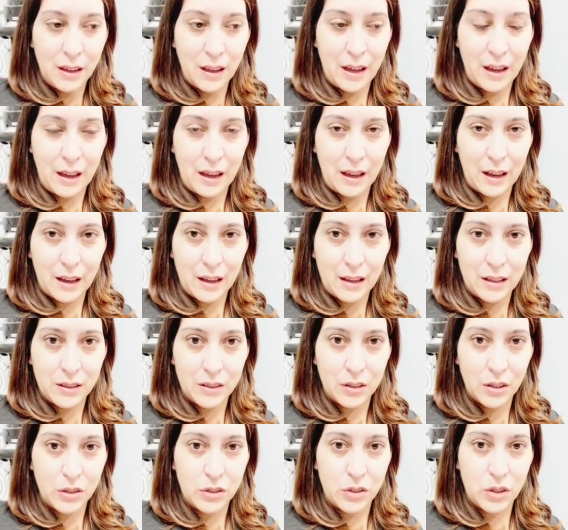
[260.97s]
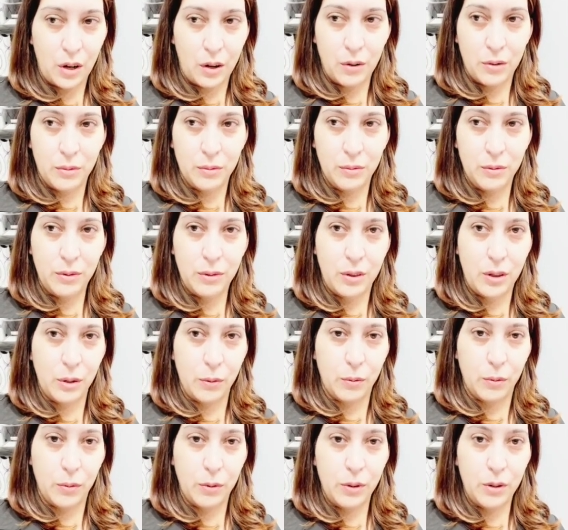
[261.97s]
And so
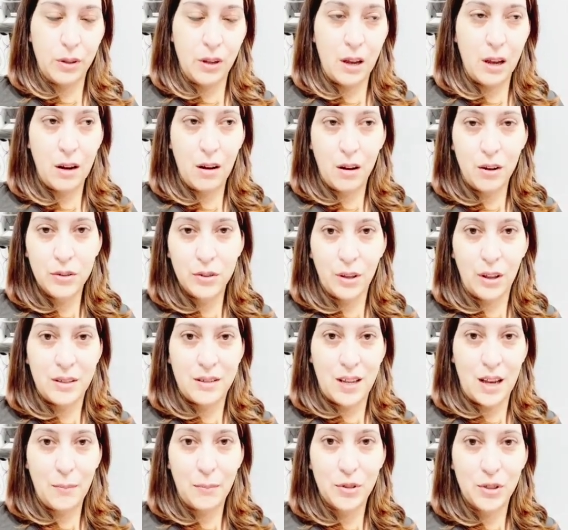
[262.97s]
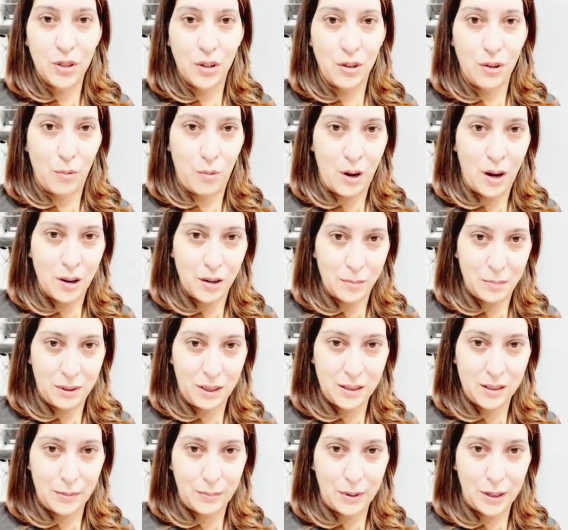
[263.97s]
also the temperature of the water
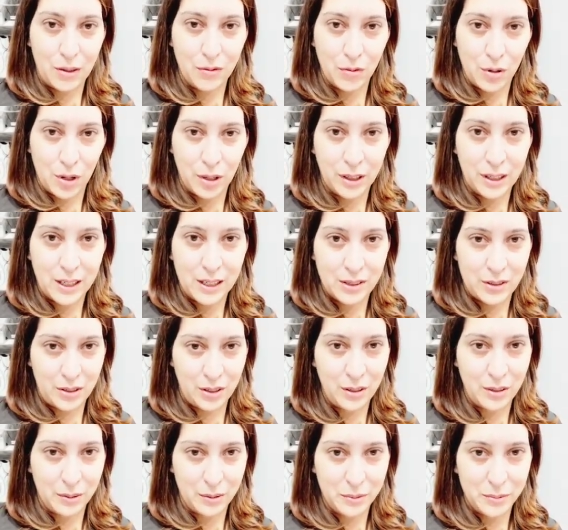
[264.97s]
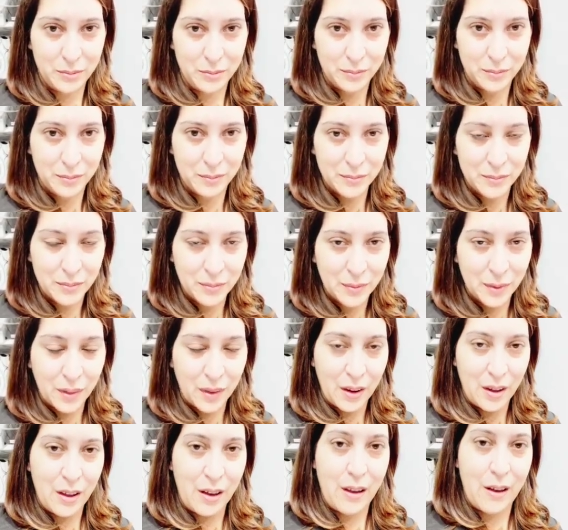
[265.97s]
plays a big role in it too.
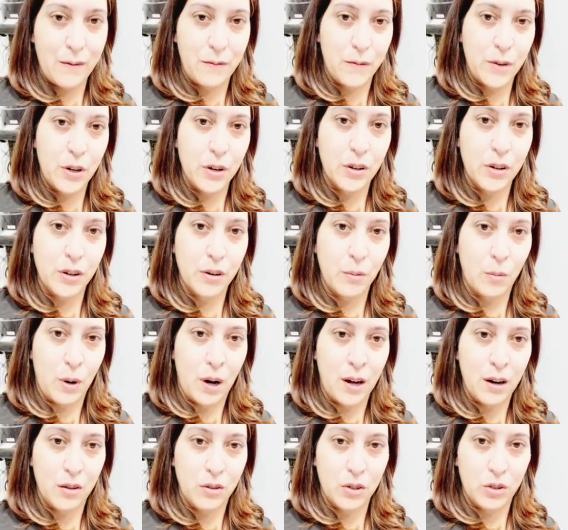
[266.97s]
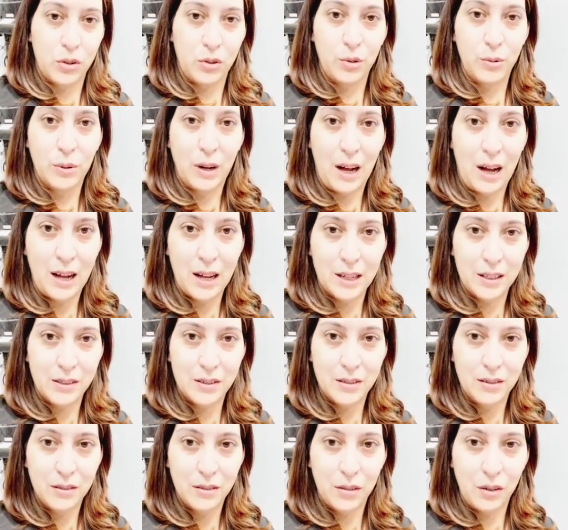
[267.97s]
If your water is too hot,
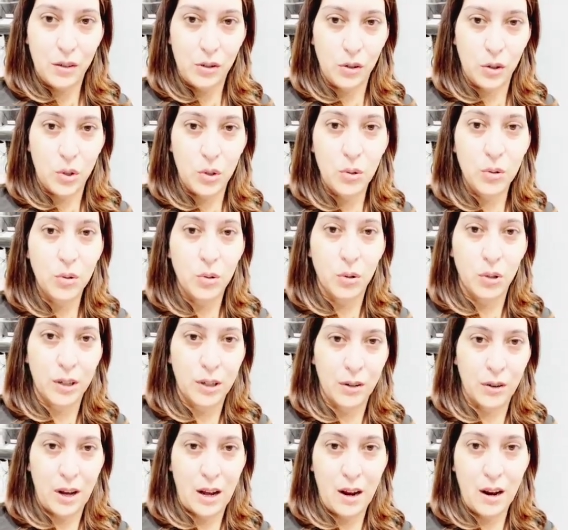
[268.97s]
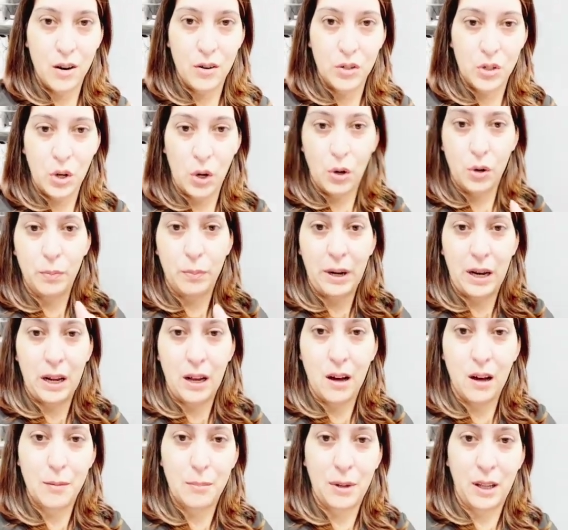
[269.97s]
your cuticle in your hair is opening
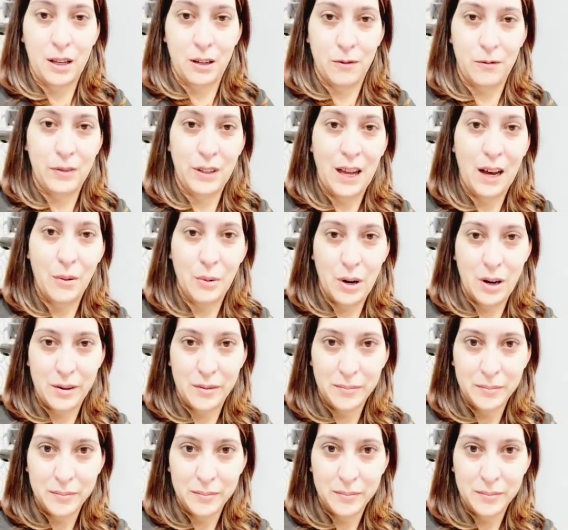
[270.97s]
up like a flower.